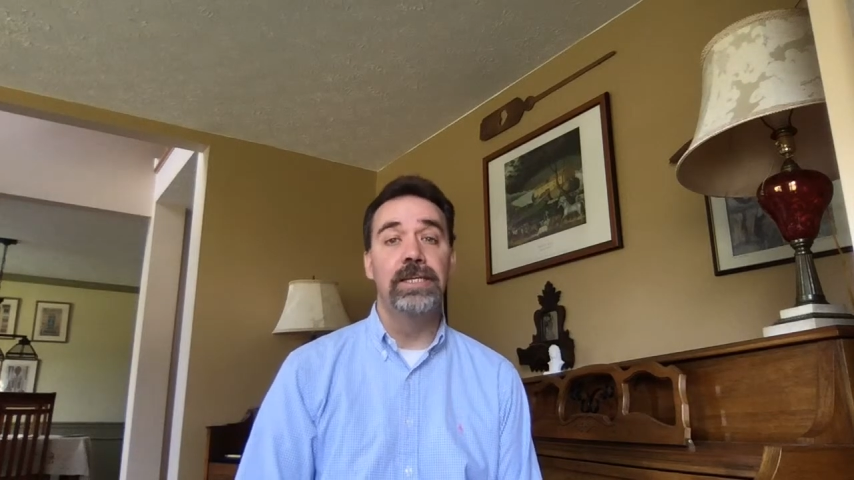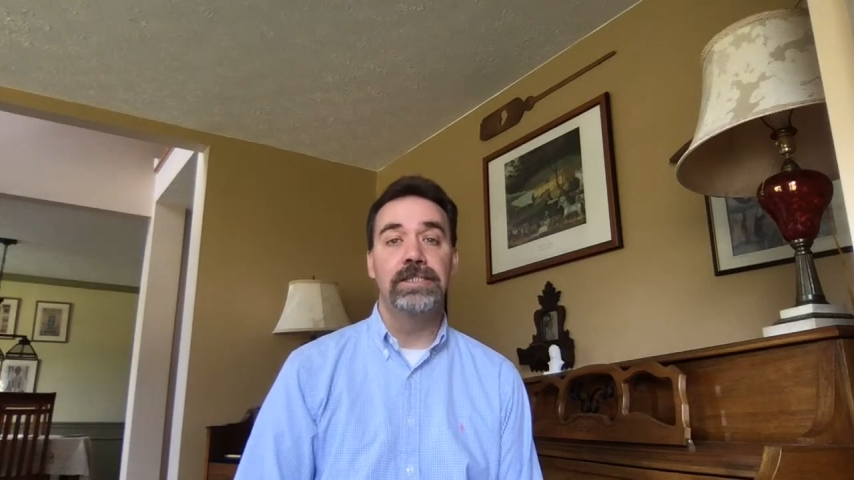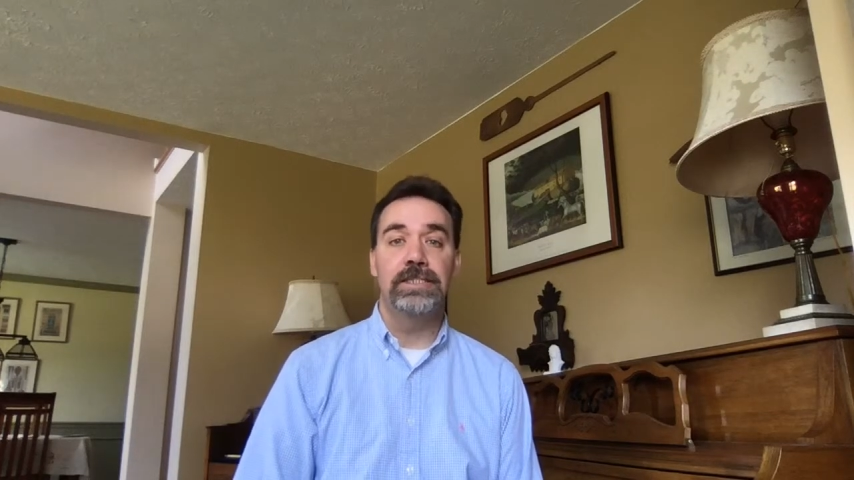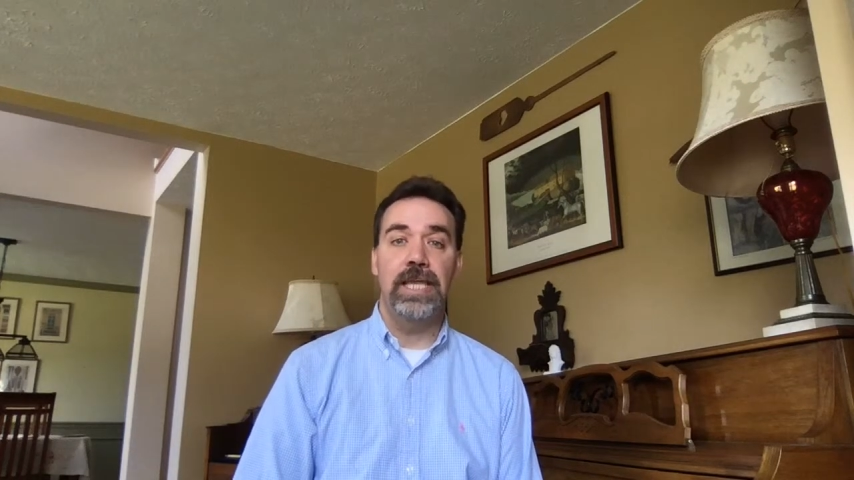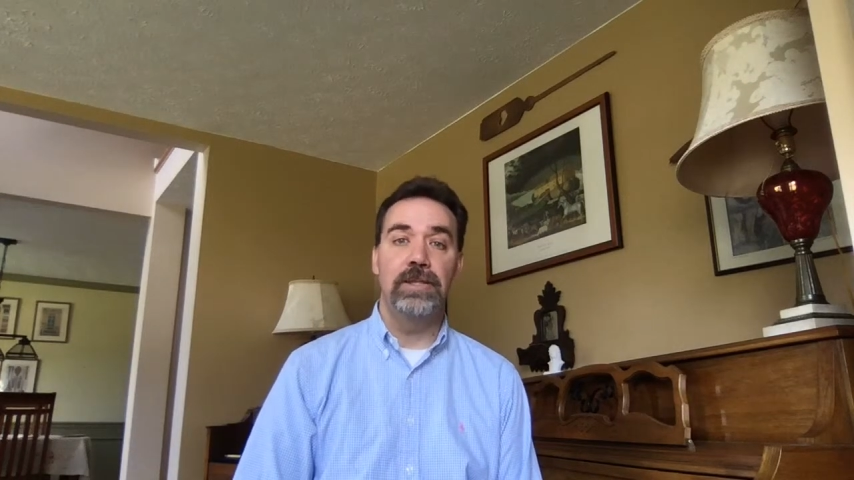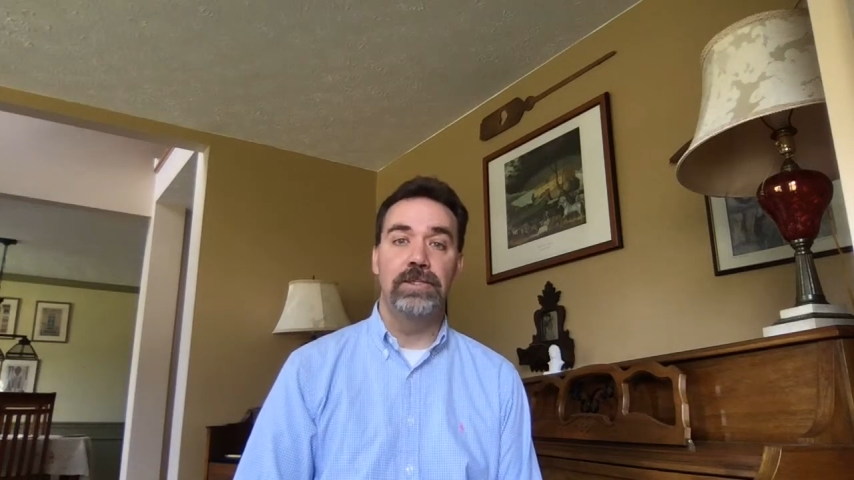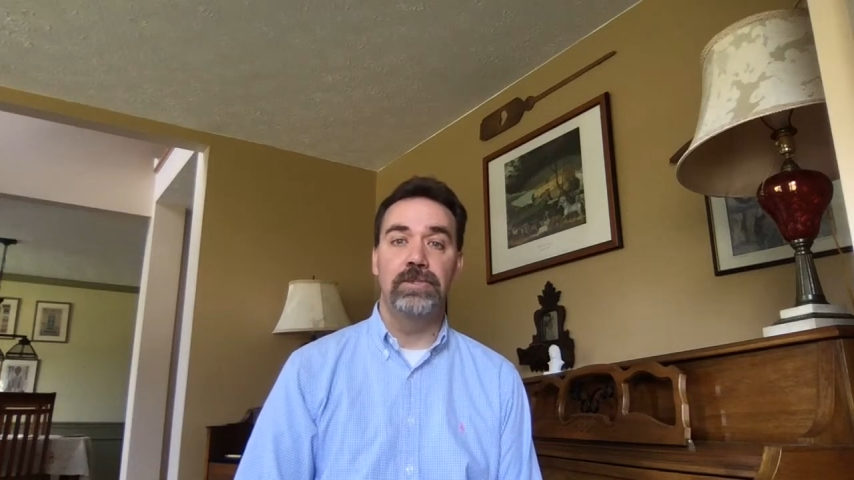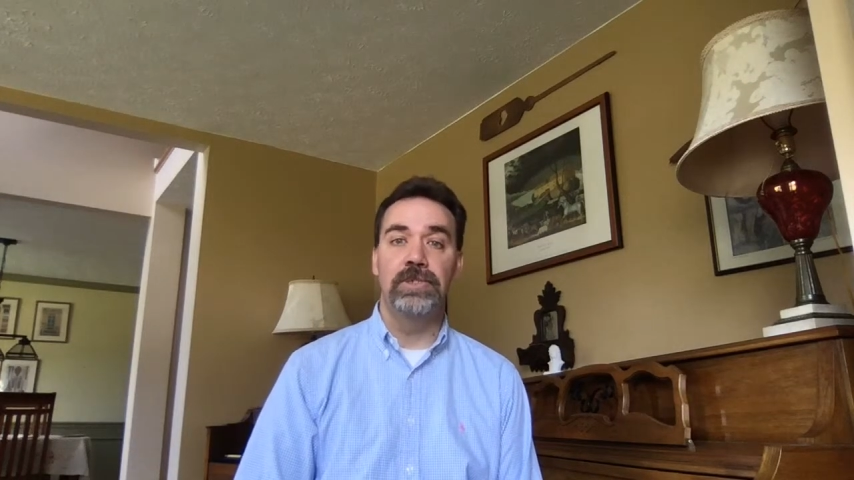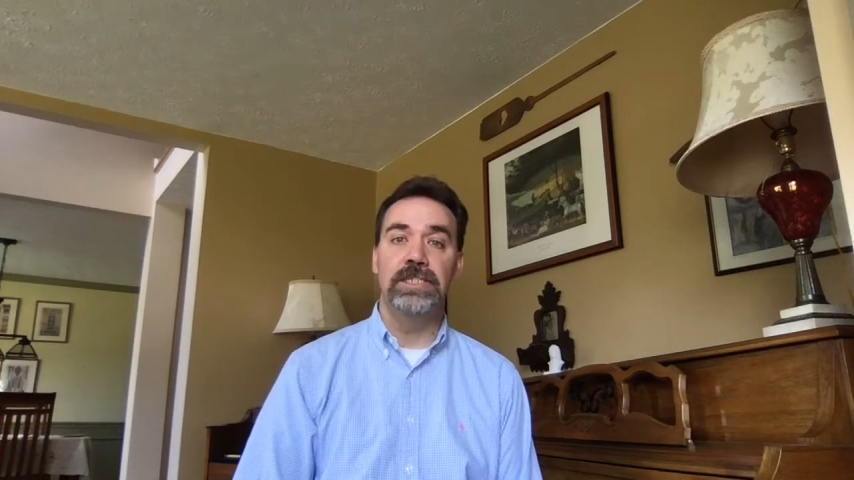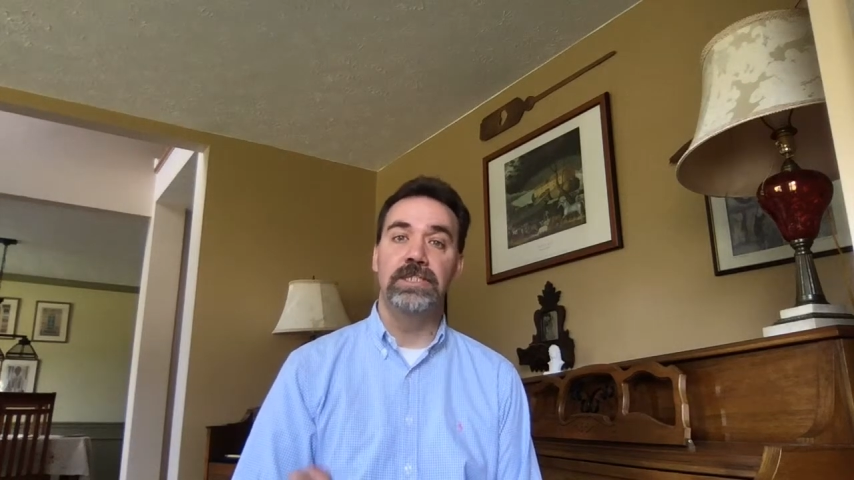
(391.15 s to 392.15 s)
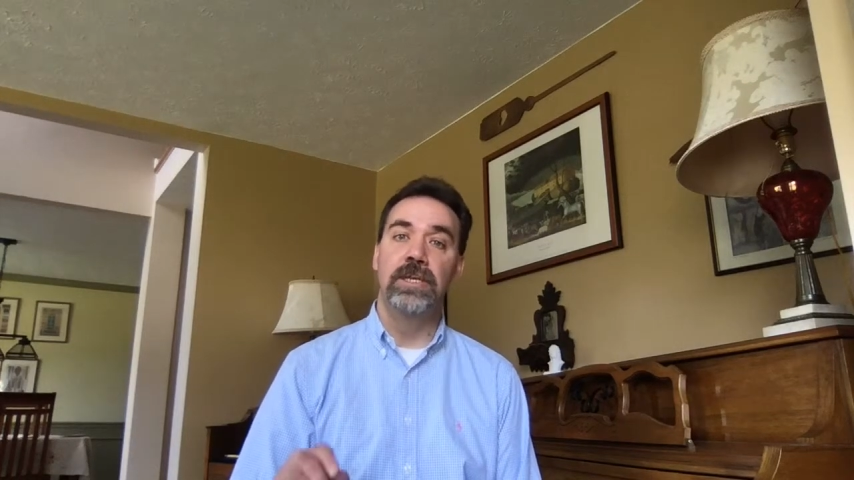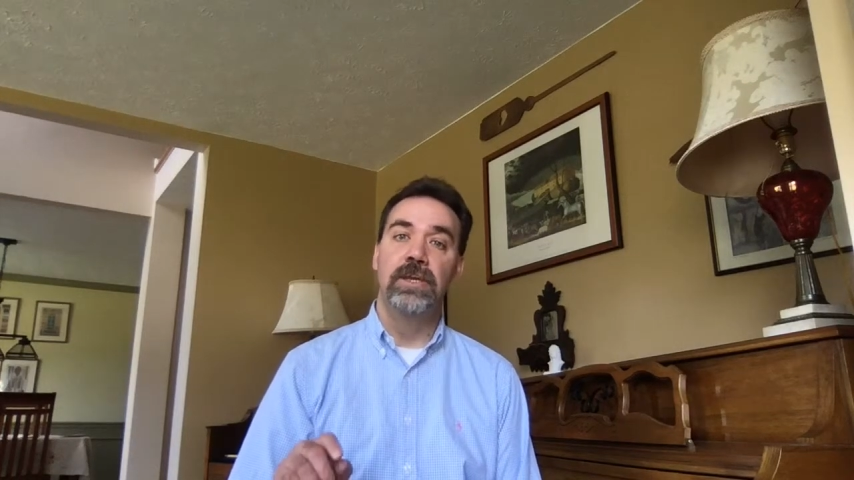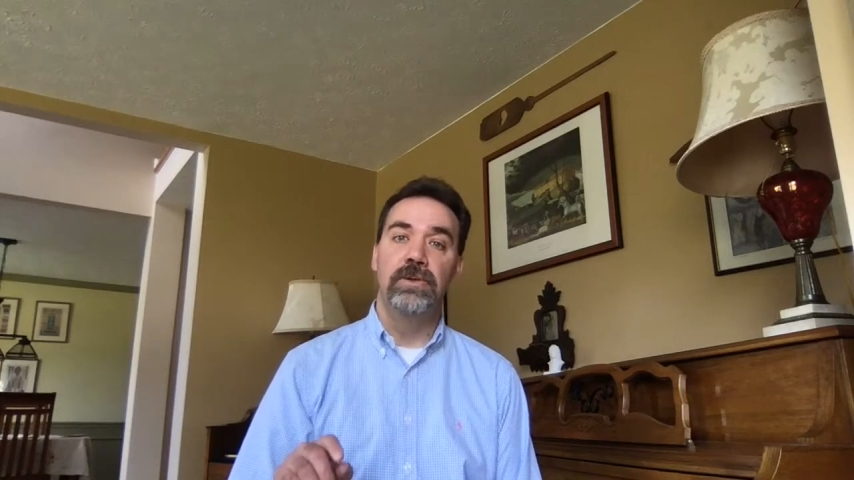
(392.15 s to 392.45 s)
scale degrees